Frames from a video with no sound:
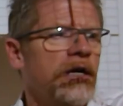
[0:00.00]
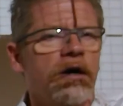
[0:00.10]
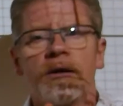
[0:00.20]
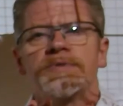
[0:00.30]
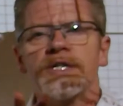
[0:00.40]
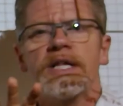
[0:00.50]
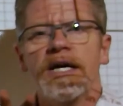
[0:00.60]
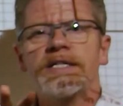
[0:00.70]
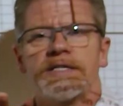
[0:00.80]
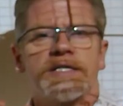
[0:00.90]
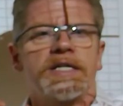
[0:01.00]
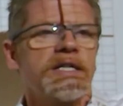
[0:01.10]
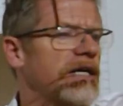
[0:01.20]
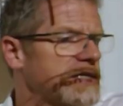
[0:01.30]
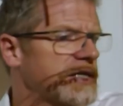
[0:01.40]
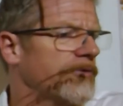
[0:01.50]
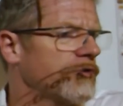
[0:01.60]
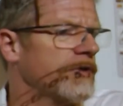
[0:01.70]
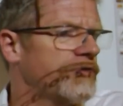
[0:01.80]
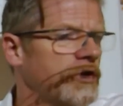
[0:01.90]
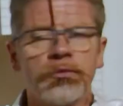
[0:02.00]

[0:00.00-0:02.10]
I'm delighted to see that several of you